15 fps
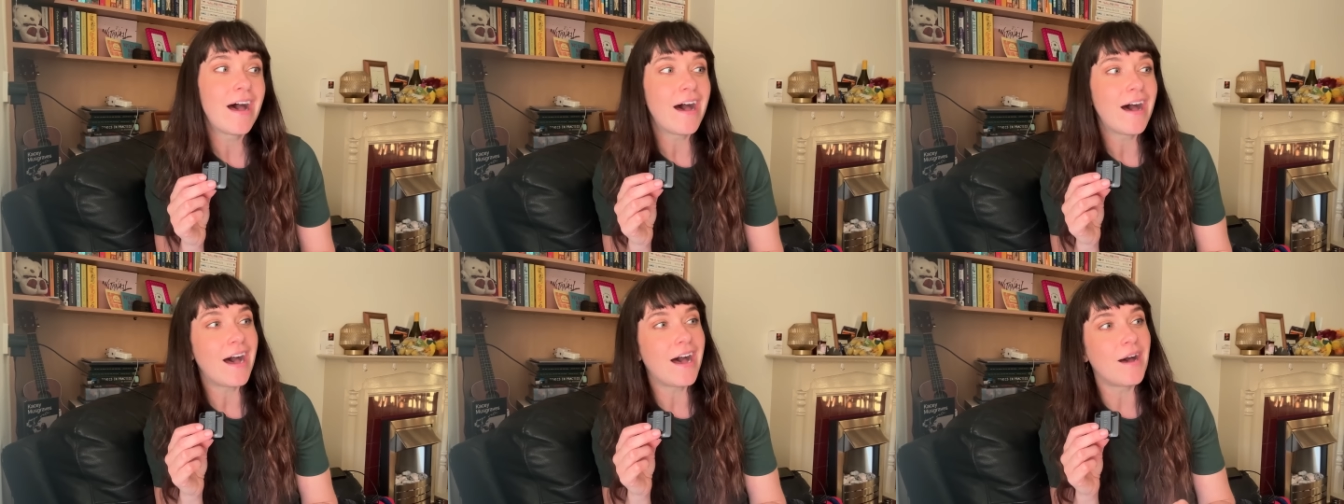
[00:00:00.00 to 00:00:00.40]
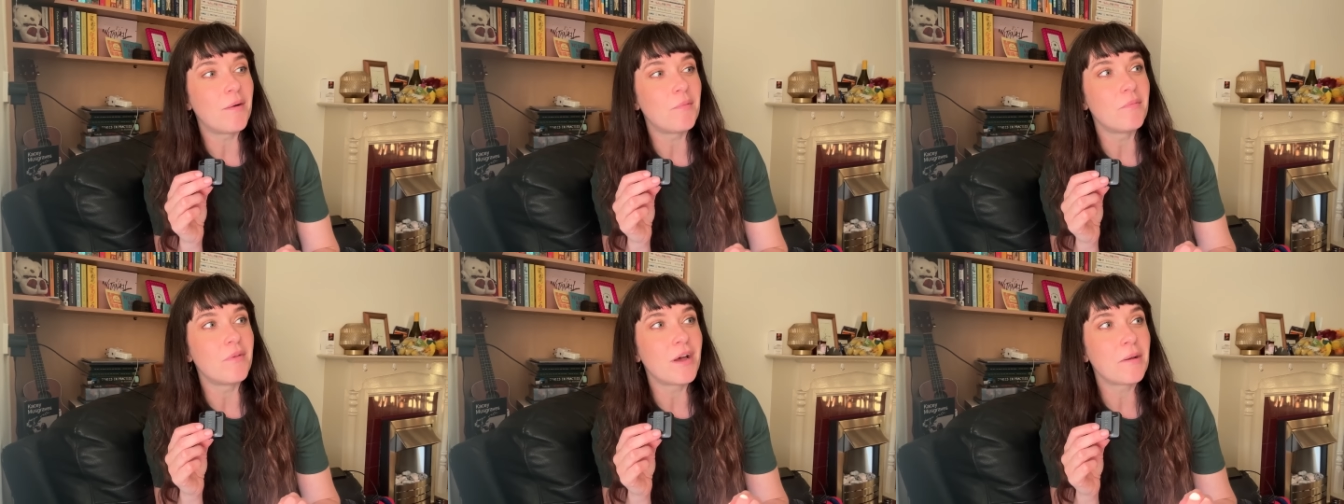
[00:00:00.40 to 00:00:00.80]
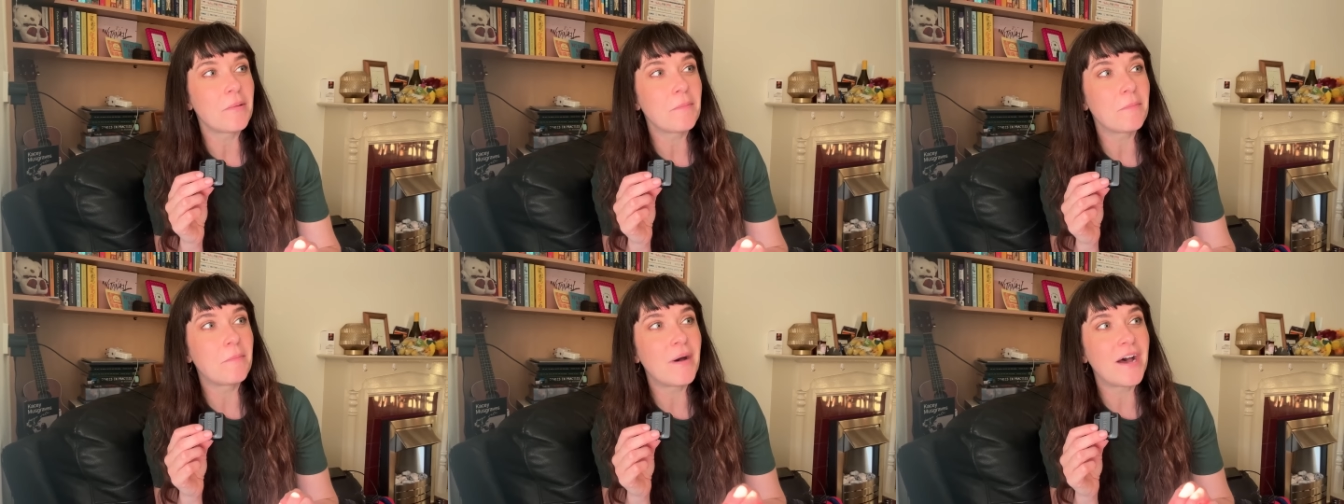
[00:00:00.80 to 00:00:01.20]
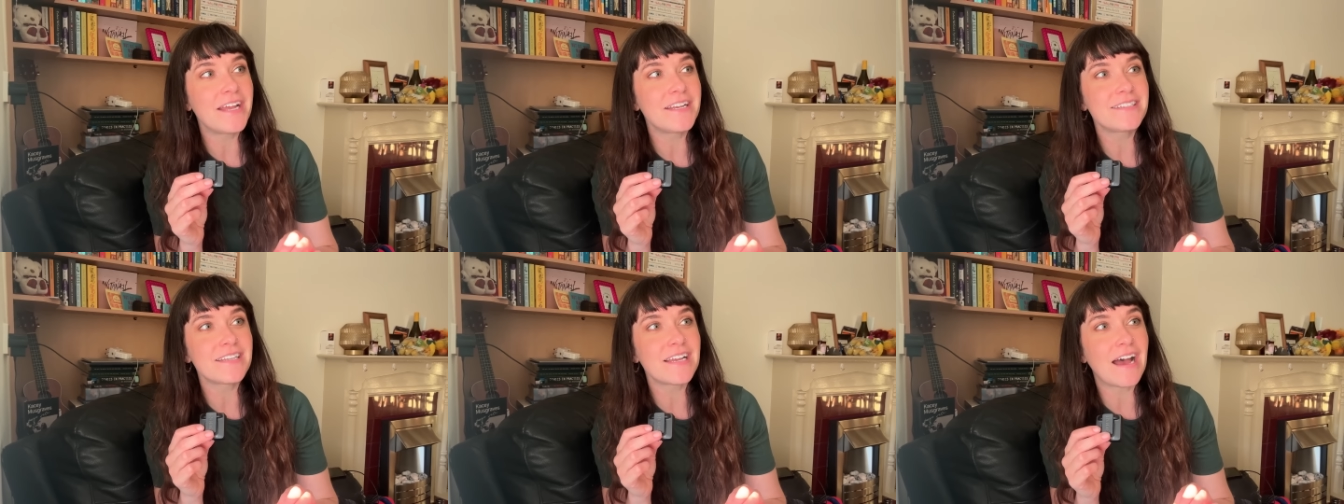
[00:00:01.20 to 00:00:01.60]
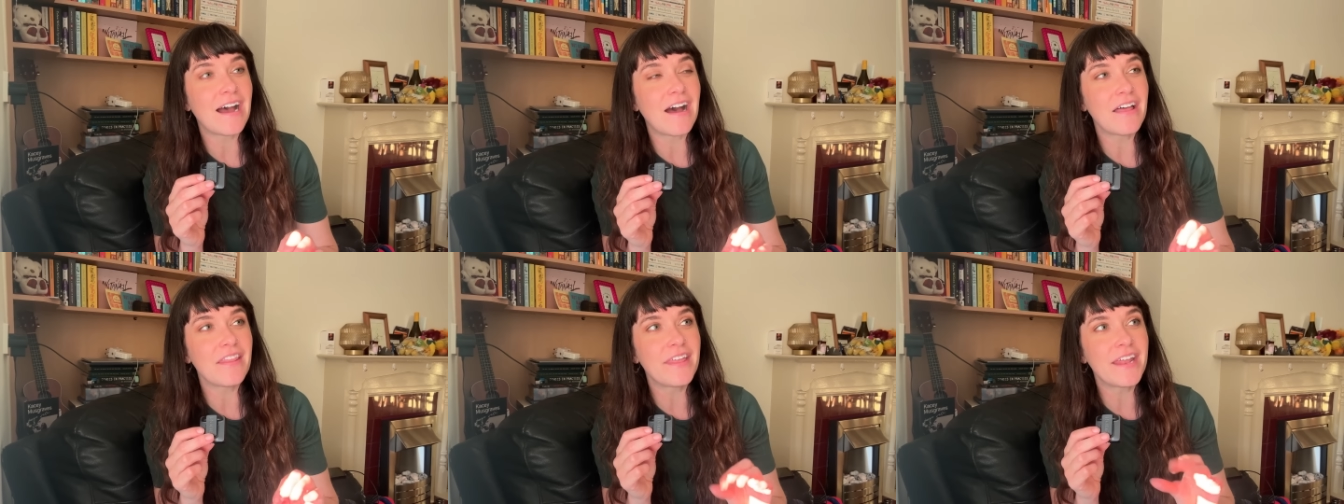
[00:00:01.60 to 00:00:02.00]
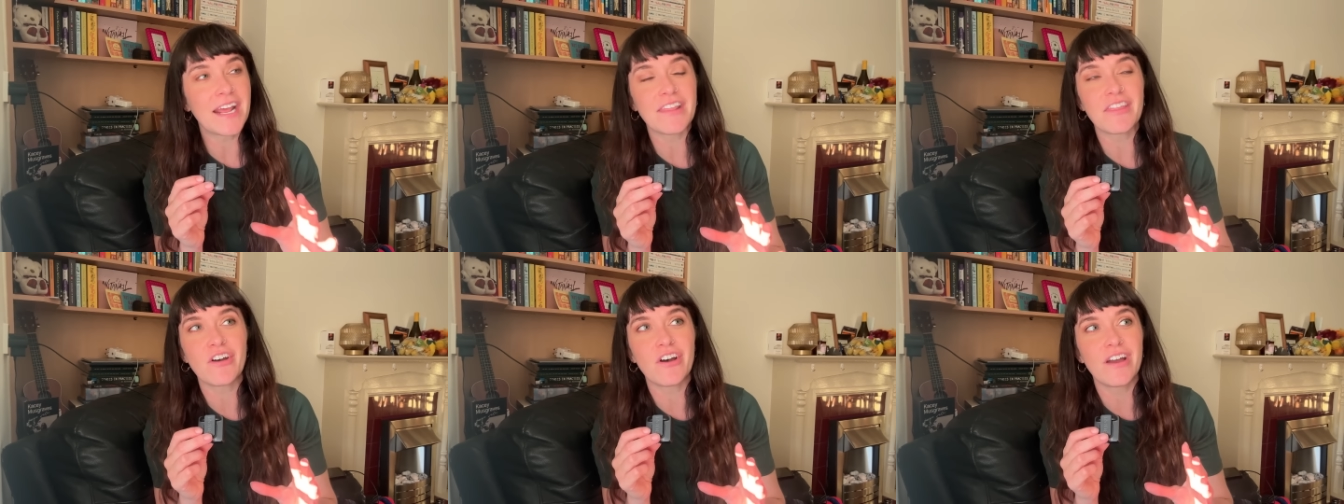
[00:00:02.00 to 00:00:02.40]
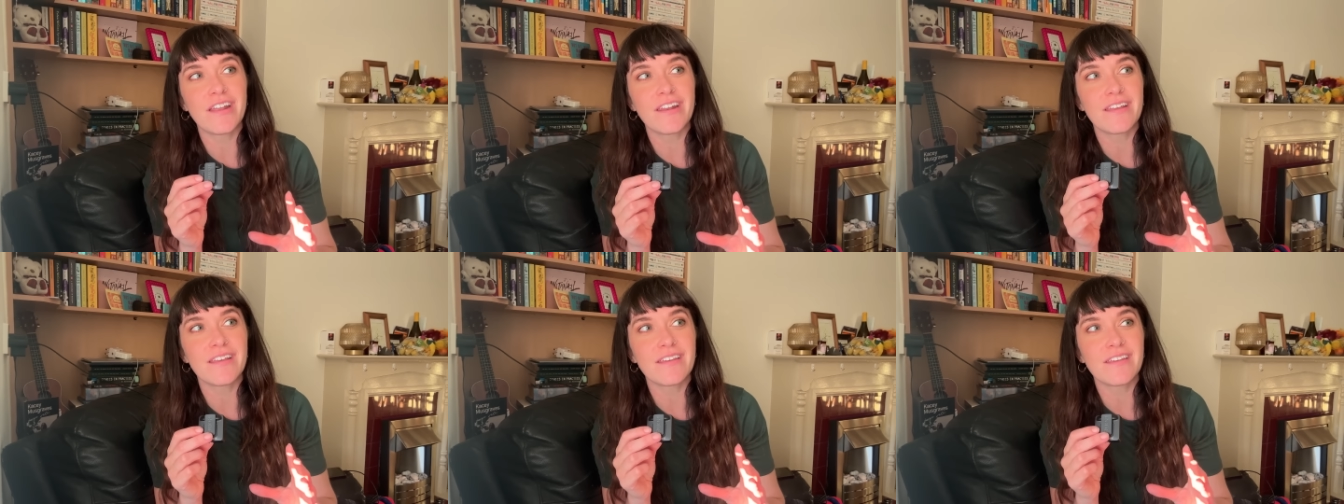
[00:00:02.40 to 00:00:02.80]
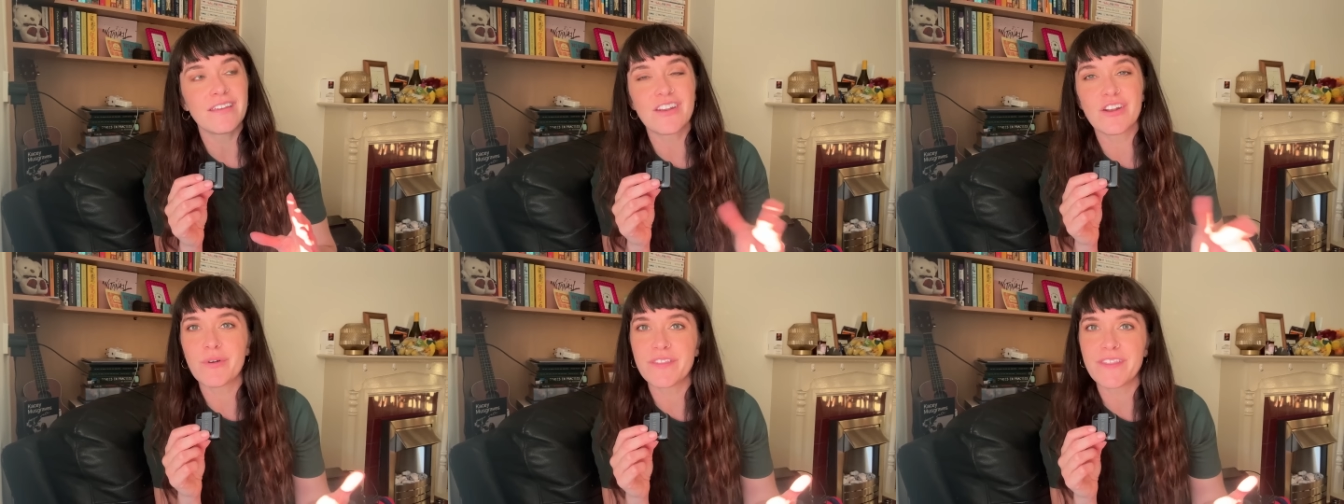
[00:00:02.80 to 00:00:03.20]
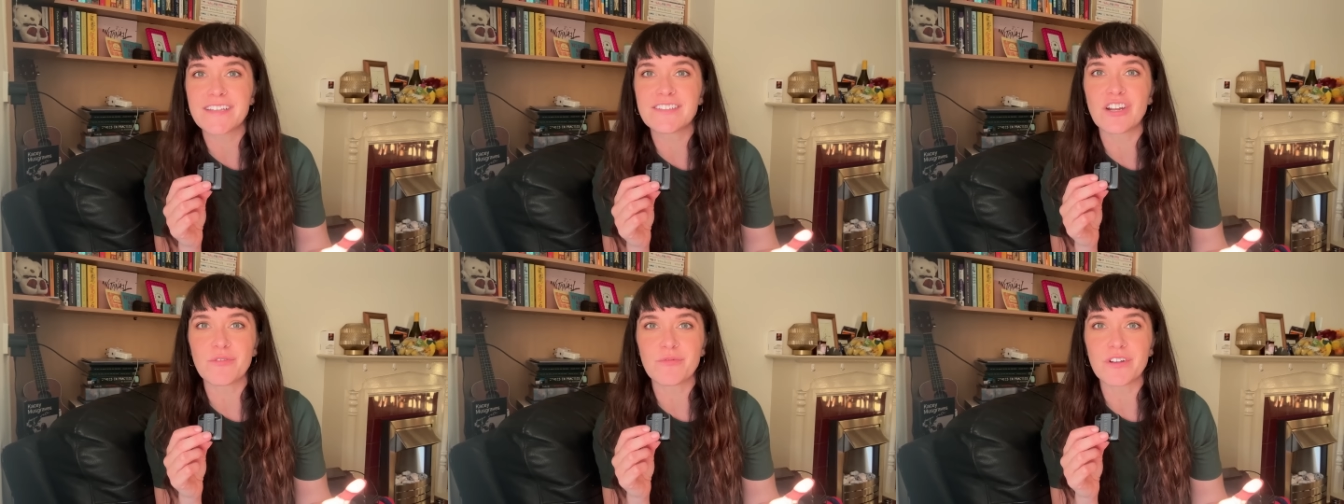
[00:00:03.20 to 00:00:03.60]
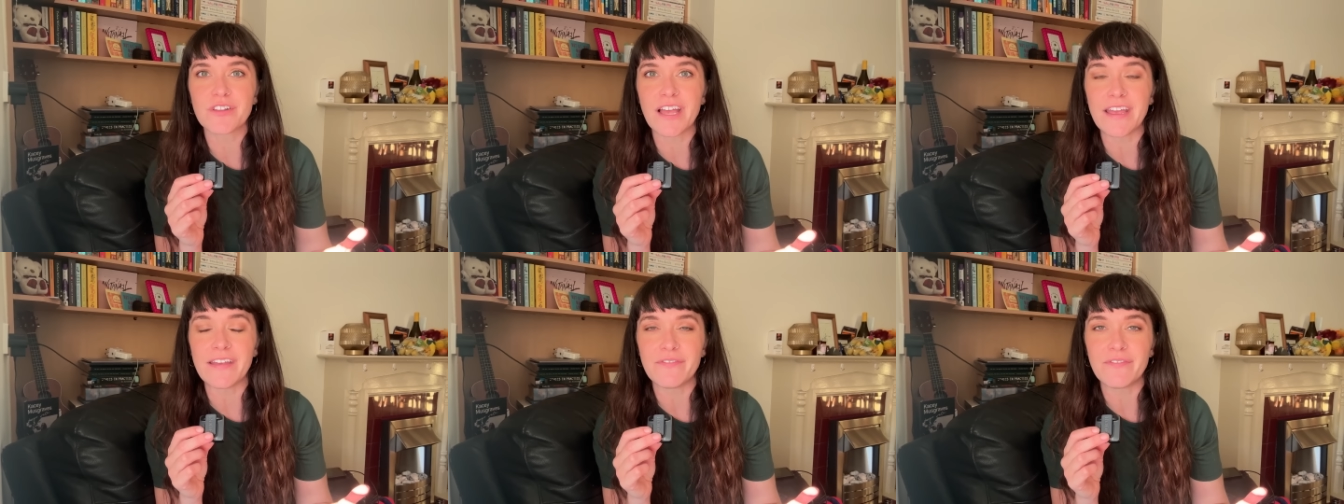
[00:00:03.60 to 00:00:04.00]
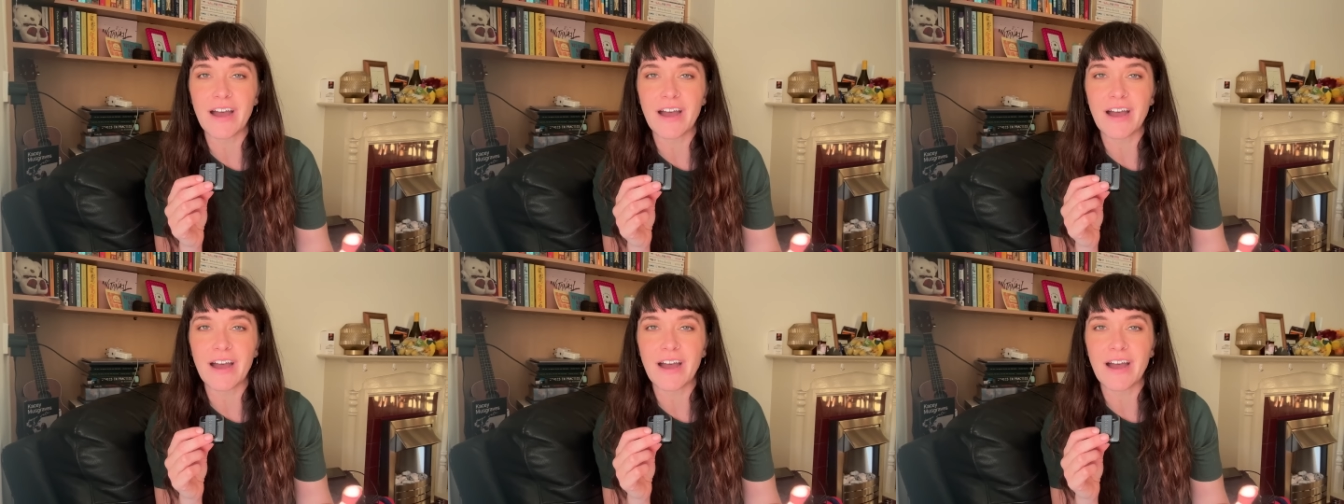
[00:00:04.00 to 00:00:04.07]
But then I thought, you know what, that's not real life.